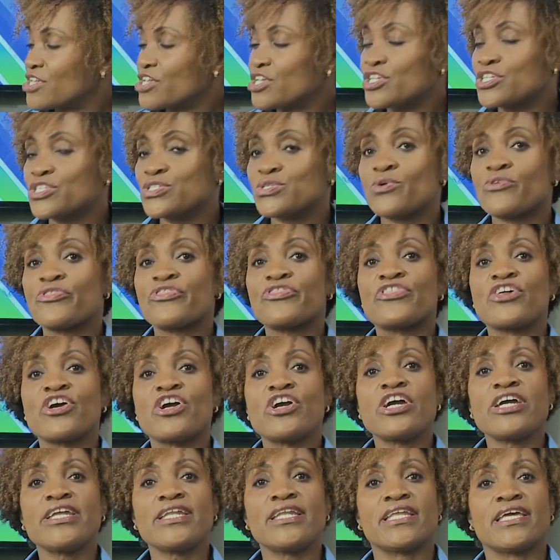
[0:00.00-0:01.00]
So
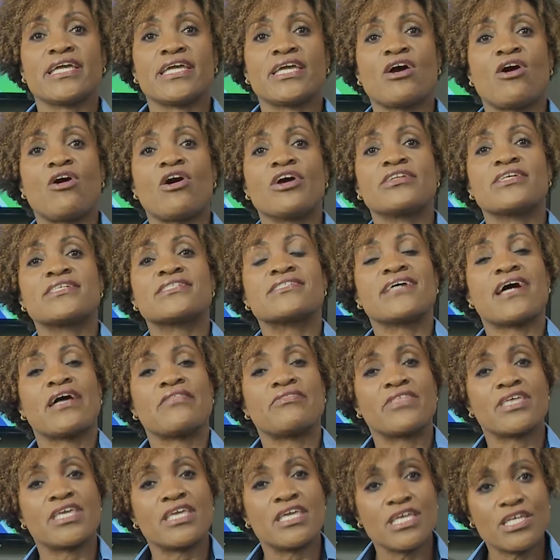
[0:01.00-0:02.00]
thirdly,
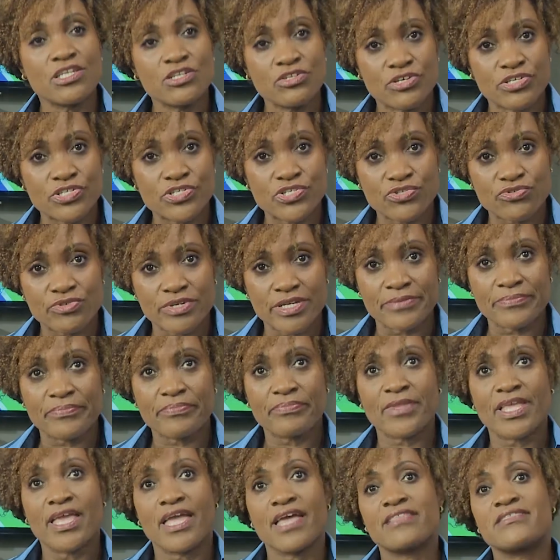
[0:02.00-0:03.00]
understand the industry,
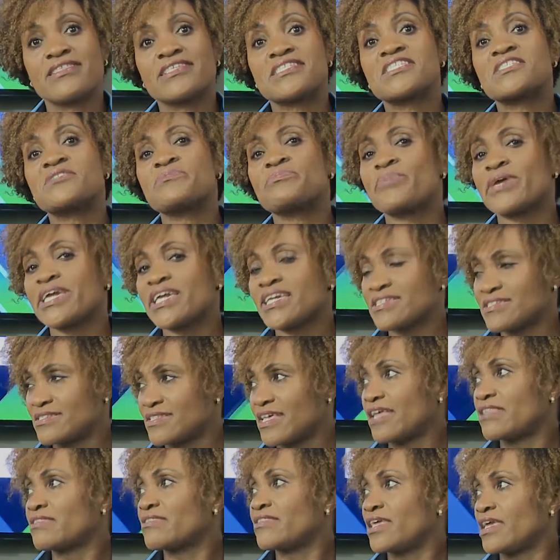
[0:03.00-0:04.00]
the space
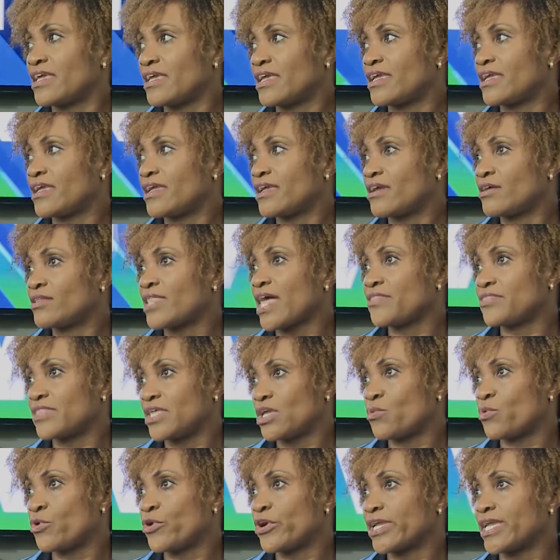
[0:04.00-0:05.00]
that they
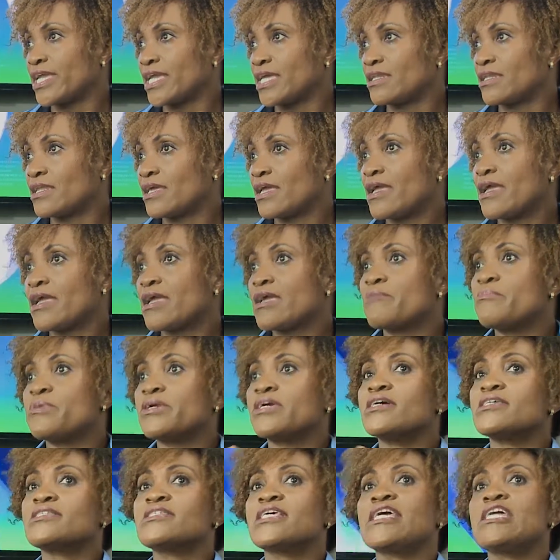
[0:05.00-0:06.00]
work in.
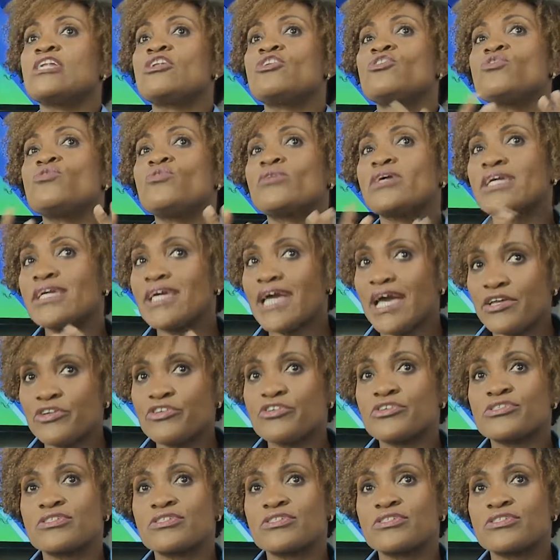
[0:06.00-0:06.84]
Because in looking at your